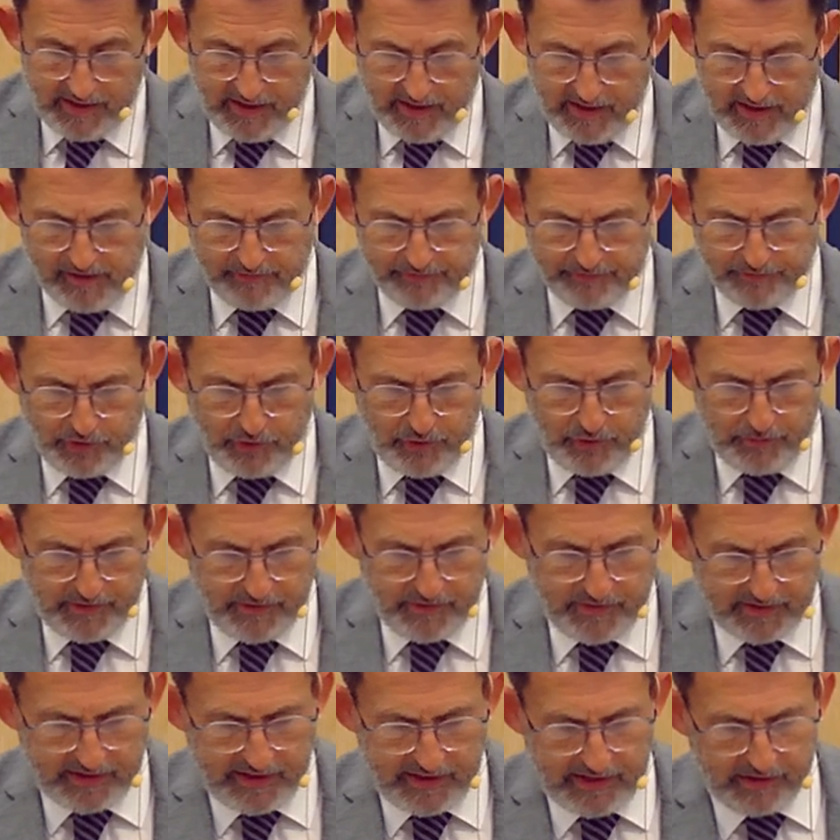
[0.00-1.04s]
If thou be
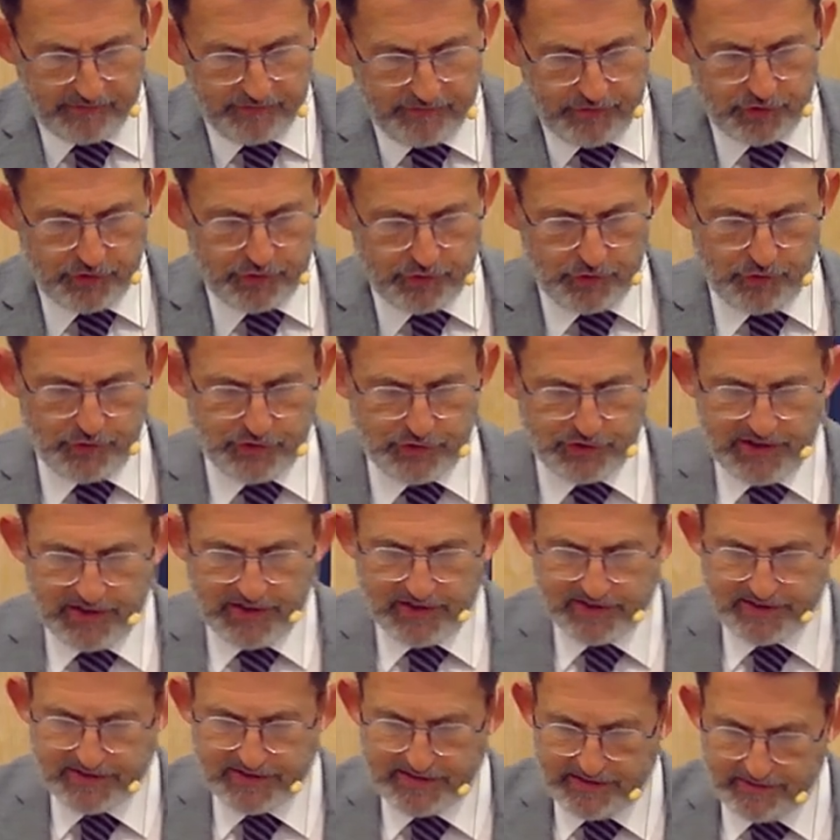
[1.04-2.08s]
the king of the Jews,
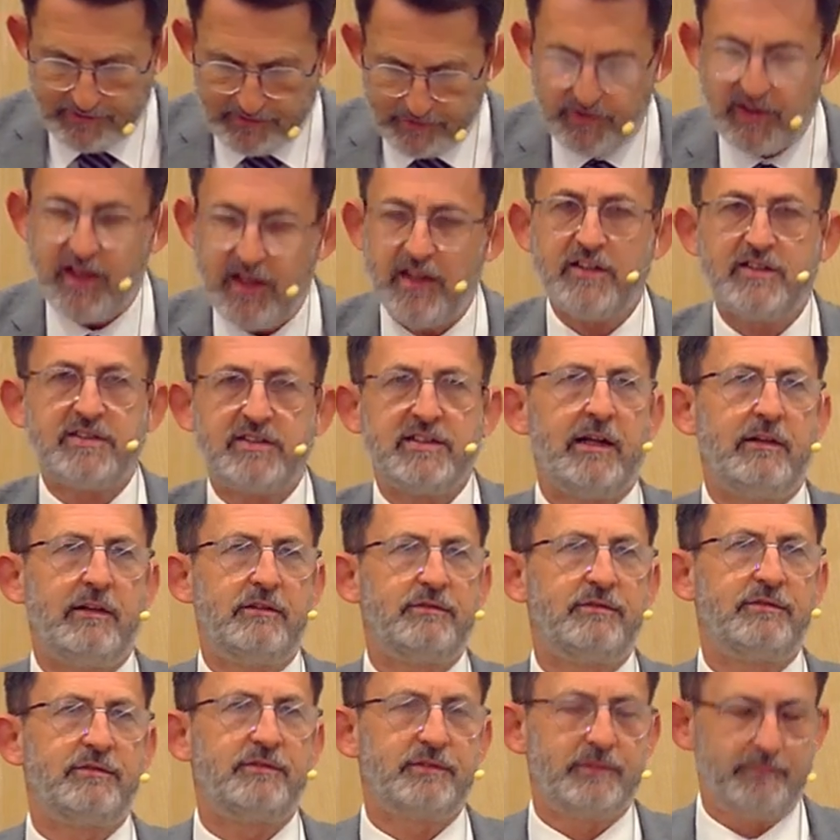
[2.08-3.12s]
save
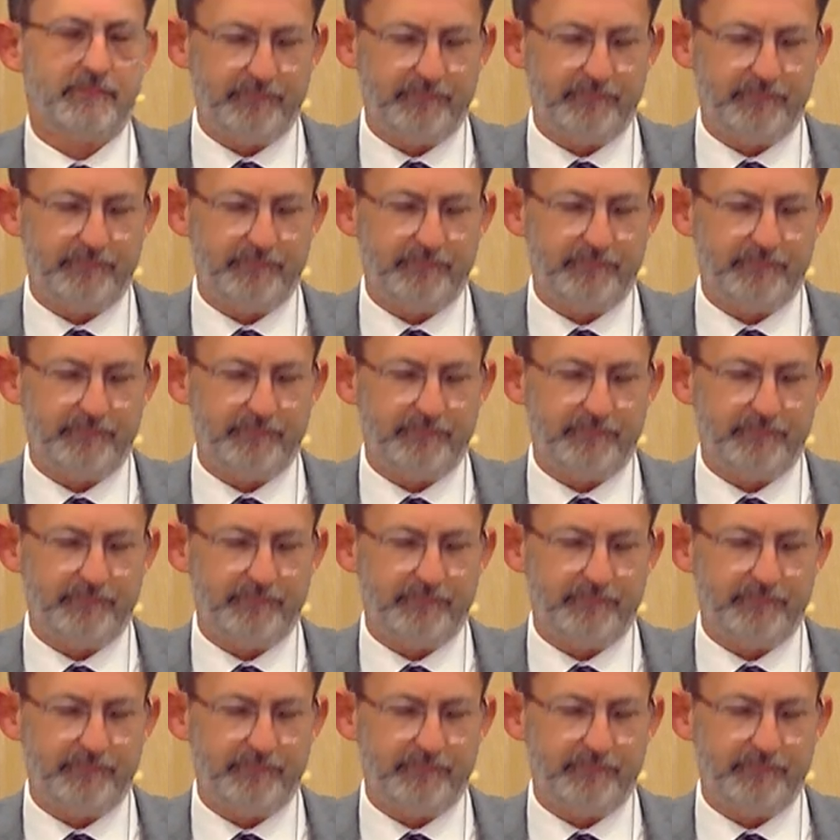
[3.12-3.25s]
thyself.